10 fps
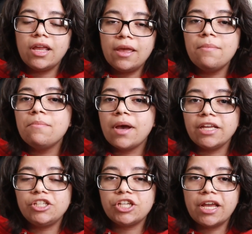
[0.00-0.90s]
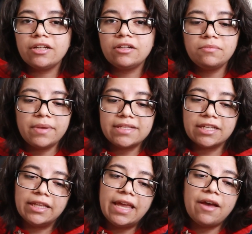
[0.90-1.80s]
in my channel.
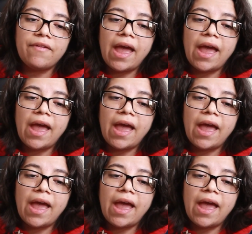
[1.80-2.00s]
Basically, I've